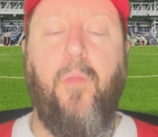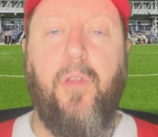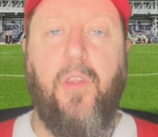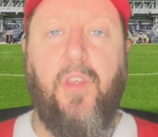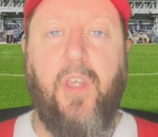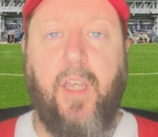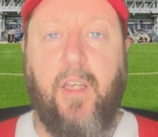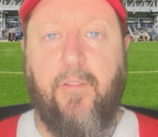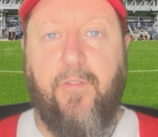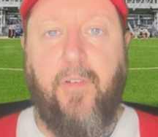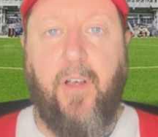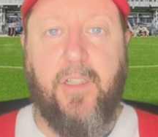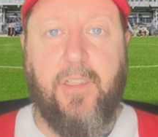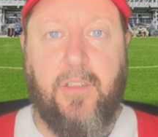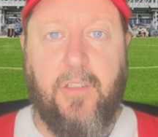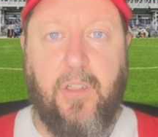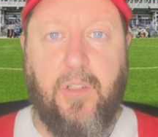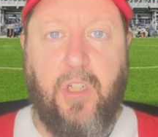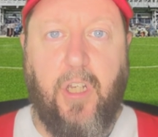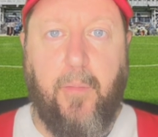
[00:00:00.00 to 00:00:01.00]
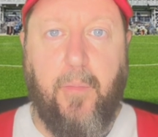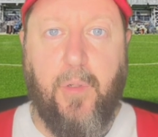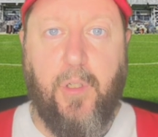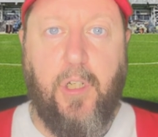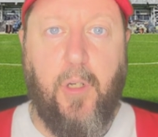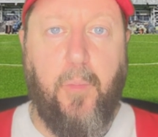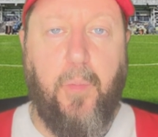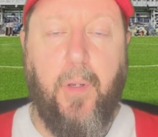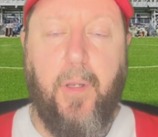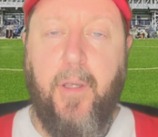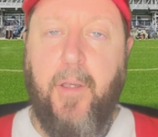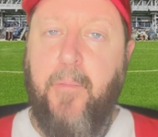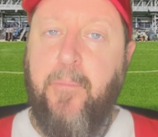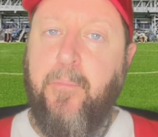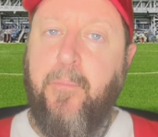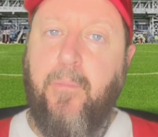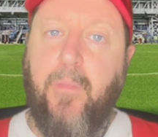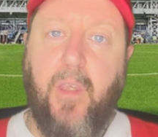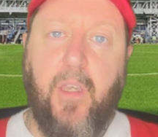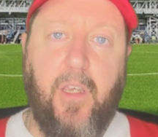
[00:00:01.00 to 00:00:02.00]
thick and fast in the Championship,
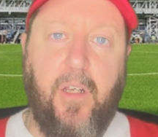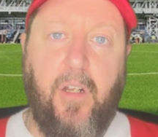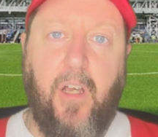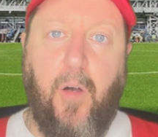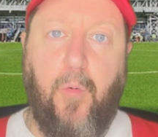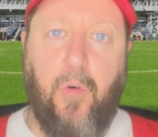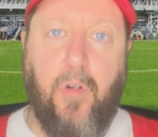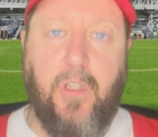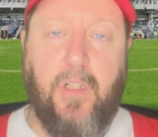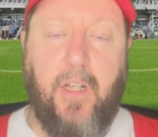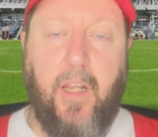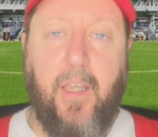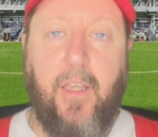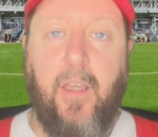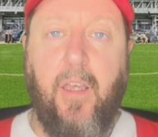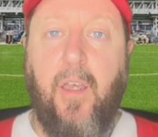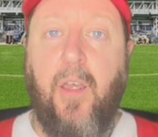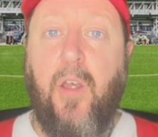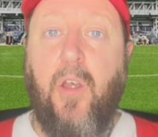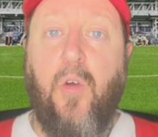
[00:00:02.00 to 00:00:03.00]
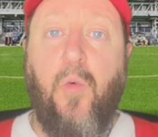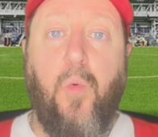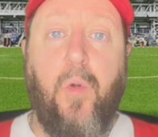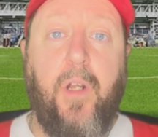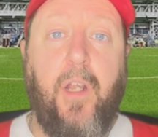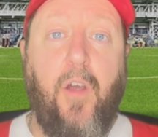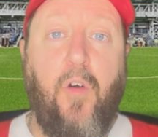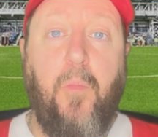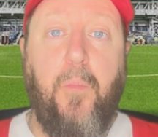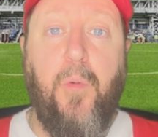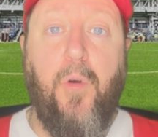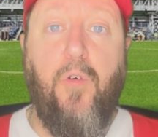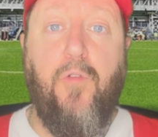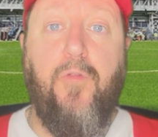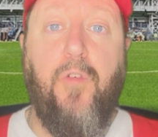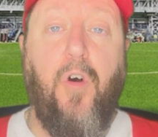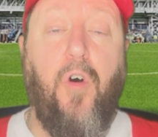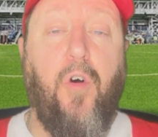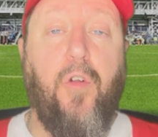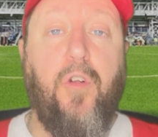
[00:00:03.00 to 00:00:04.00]
you know what it's like. We now move
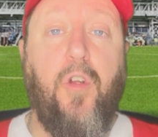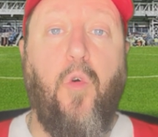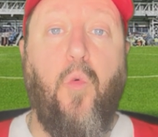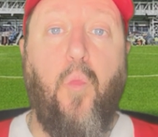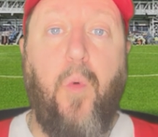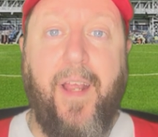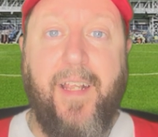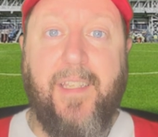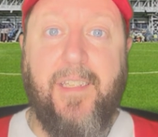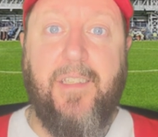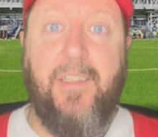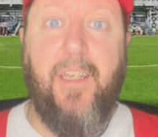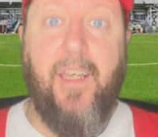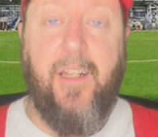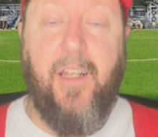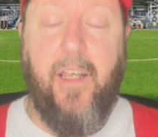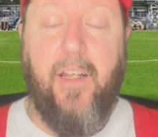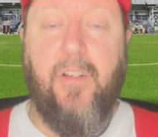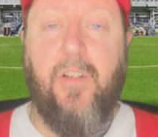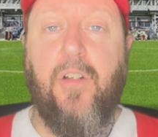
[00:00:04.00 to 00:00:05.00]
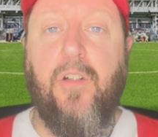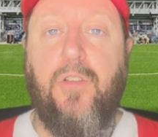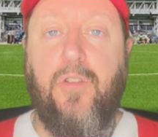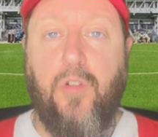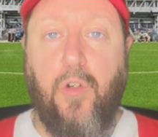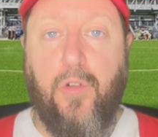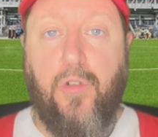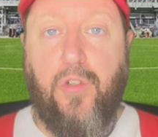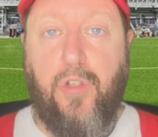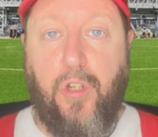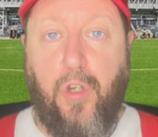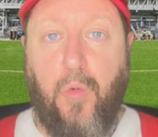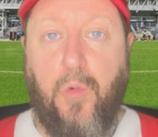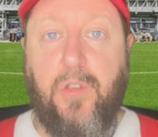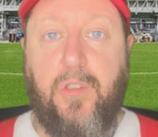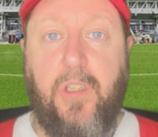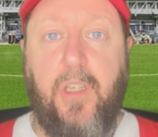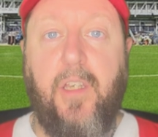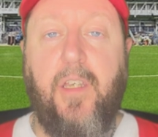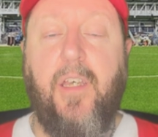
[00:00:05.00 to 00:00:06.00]
on to Wednesday night, not
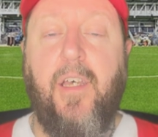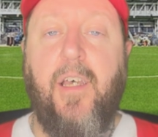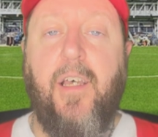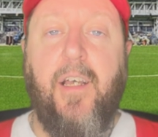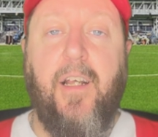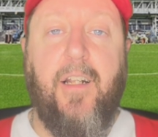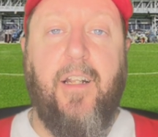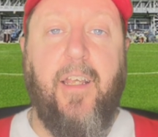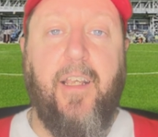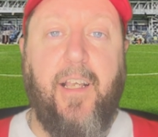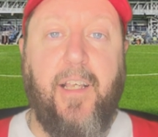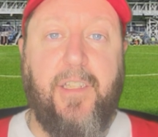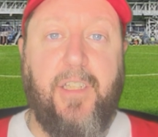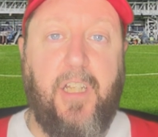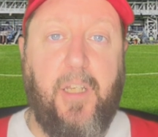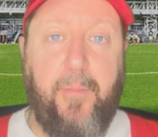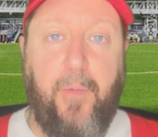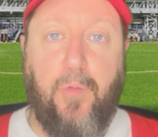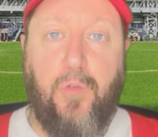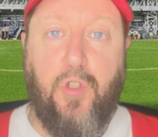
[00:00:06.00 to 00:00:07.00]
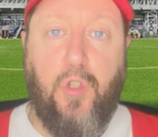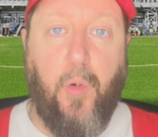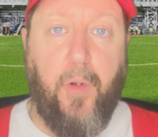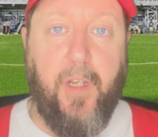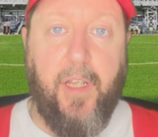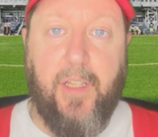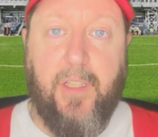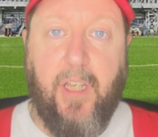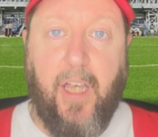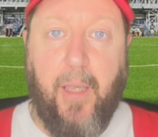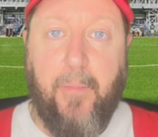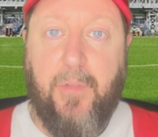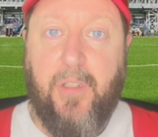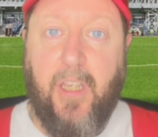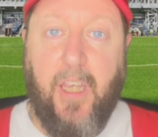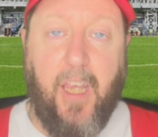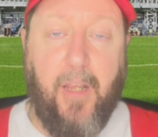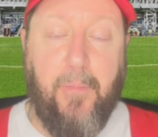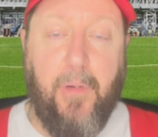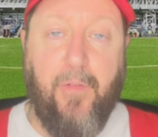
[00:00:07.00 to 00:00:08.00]
Tuesday. Like I said about 20 times
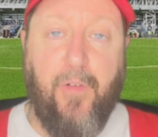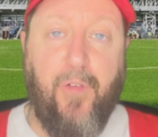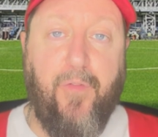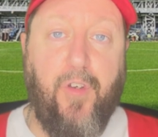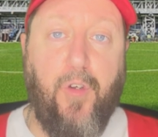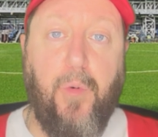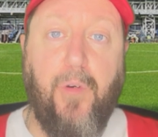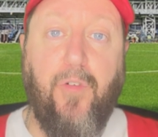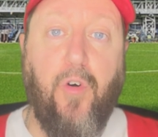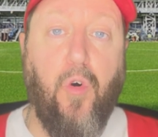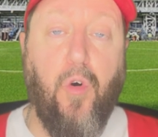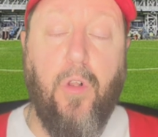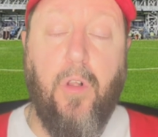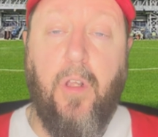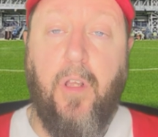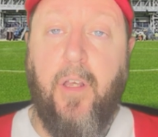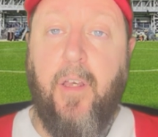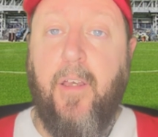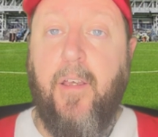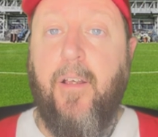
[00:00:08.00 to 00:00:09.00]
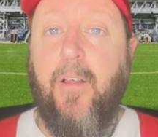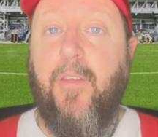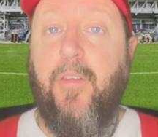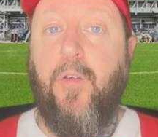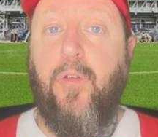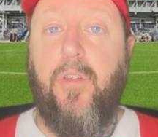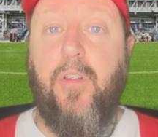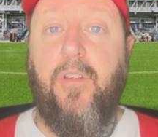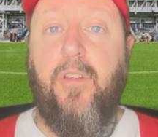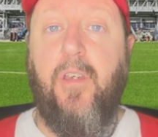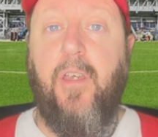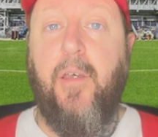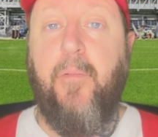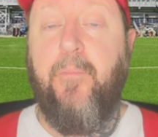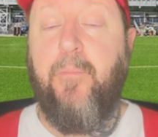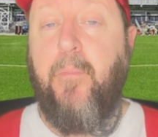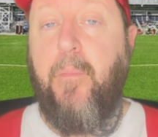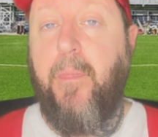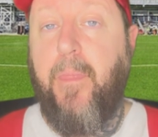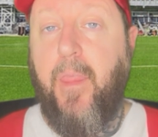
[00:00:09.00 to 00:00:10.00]
in my review of Hull the other day.
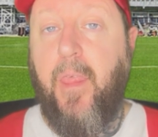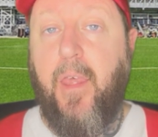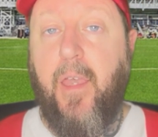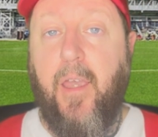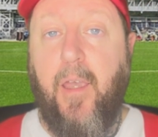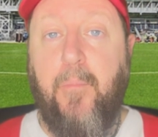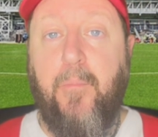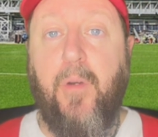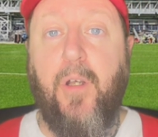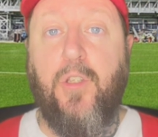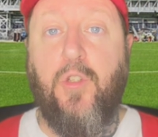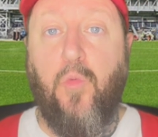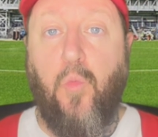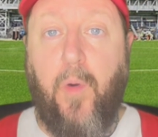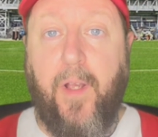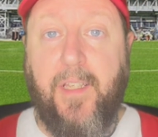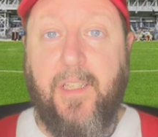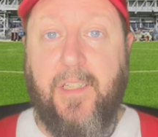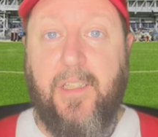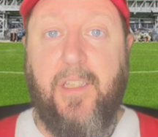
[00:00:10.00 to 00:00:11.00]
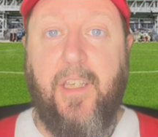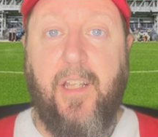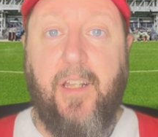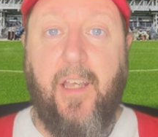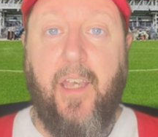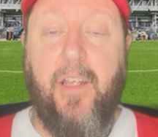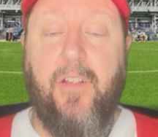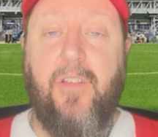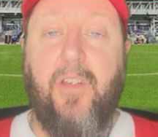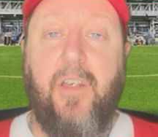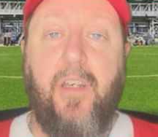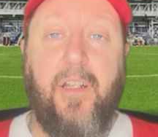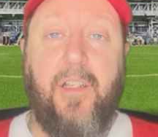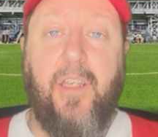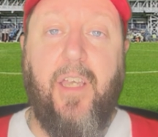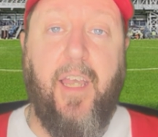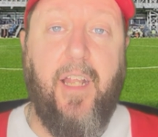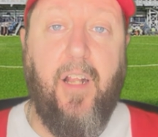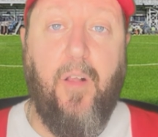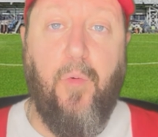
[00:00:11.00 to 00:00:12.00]
It's a Wednesday night at
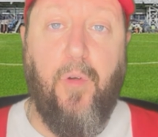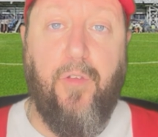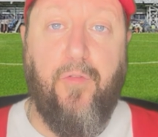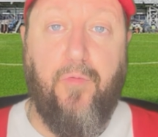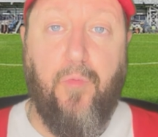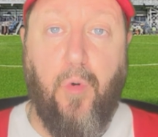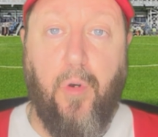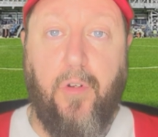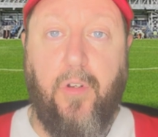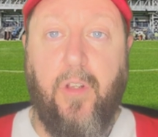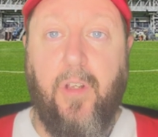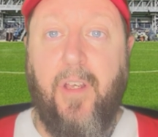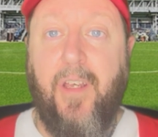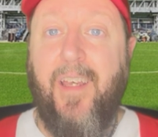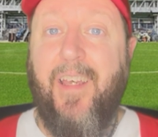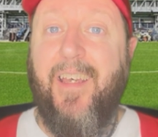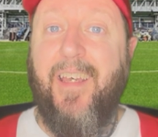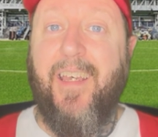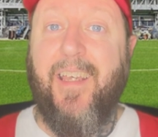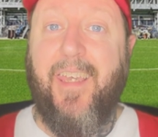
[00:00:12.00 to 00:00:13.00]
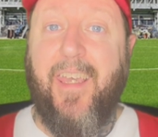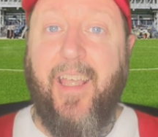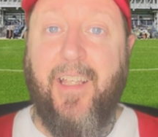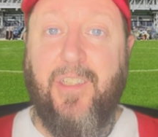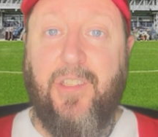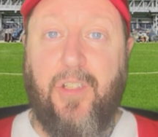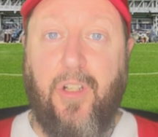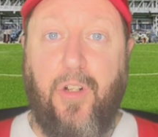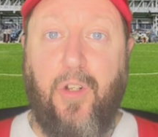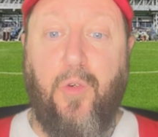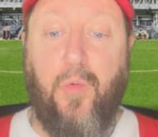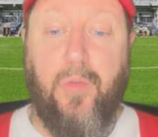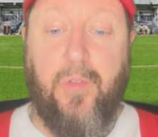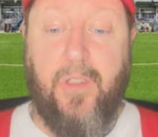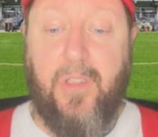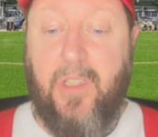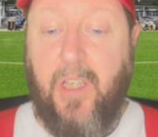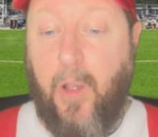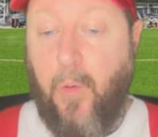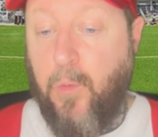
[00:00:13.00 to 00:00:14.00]
Kenilworth Road against Luton
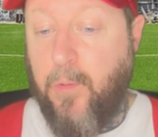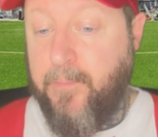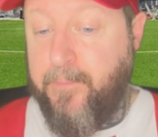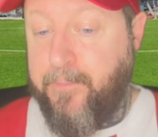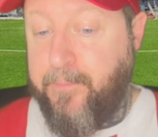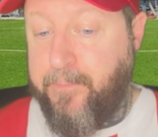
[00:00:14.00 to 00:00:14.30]
Town.